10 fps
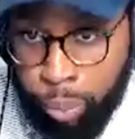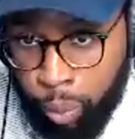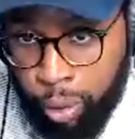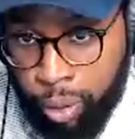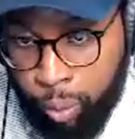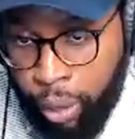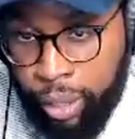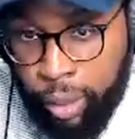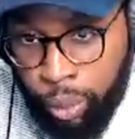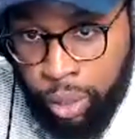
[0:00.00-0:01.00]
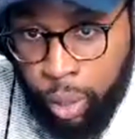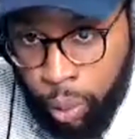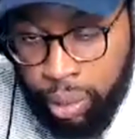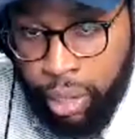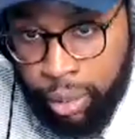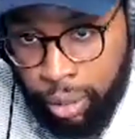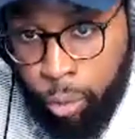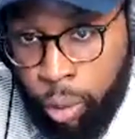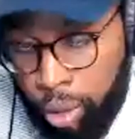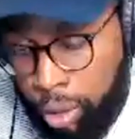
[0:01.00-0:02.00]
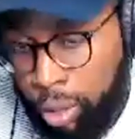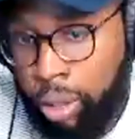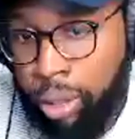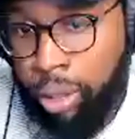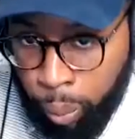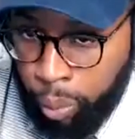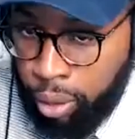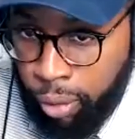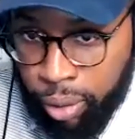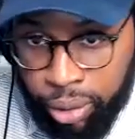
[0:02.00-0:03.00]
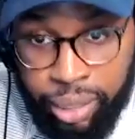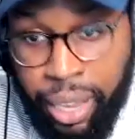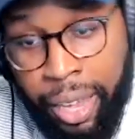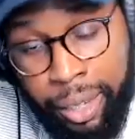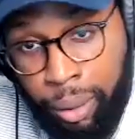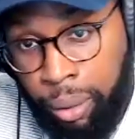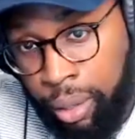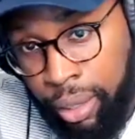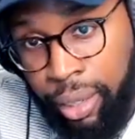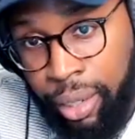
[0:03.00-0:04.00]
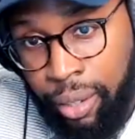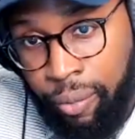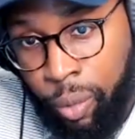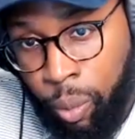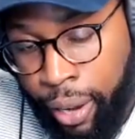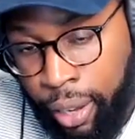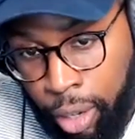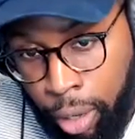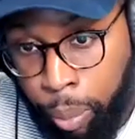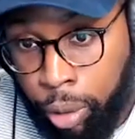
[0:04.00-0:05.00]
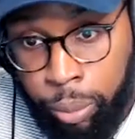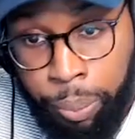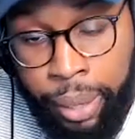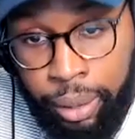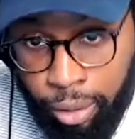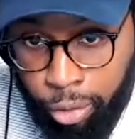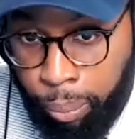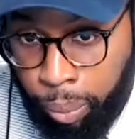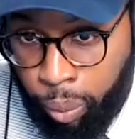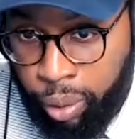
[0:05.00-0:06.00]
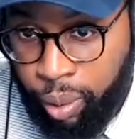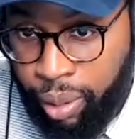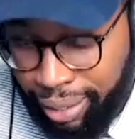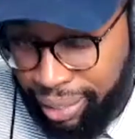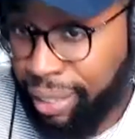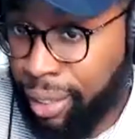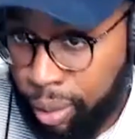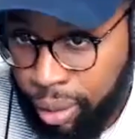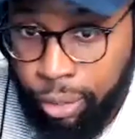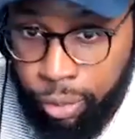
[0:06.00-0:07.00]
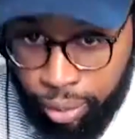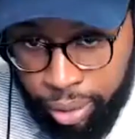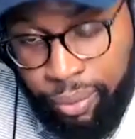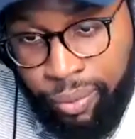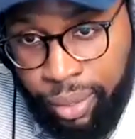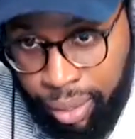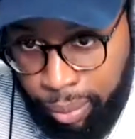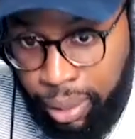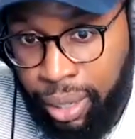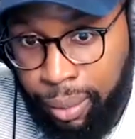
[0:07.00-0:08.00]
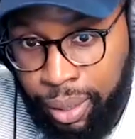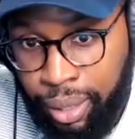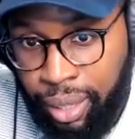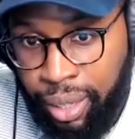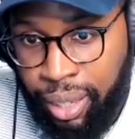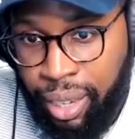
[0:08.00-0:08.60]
for an employer, right? Doing a negotiation with your current employer versus externally, right? A prospective employer. I think there's a difference sometimes.